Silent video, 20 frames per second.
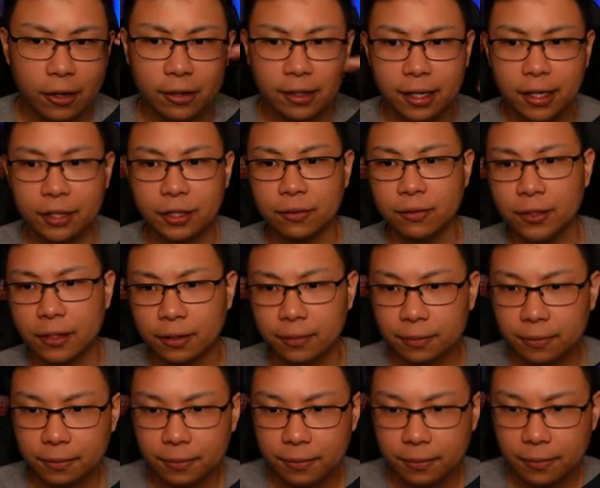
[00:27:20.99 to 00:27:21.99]
the edge of it.
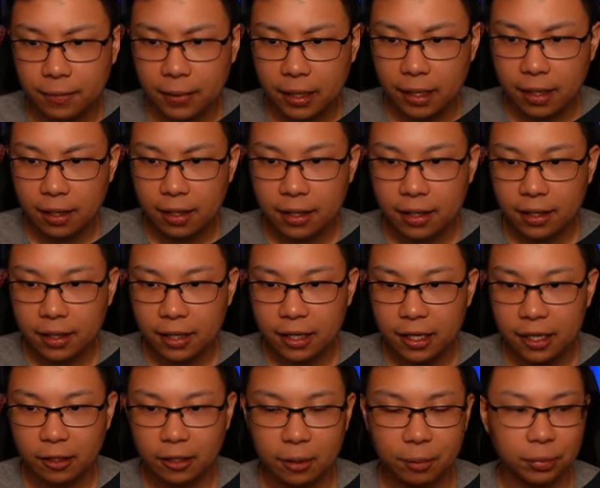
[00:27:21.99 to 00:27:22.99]

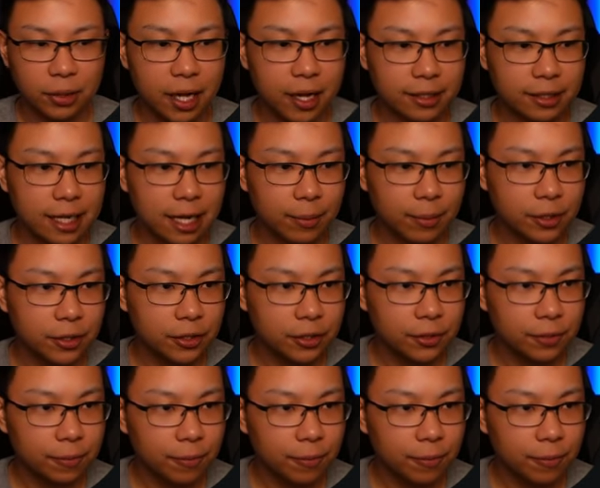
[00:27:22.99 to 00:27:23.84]
Heal and block damage.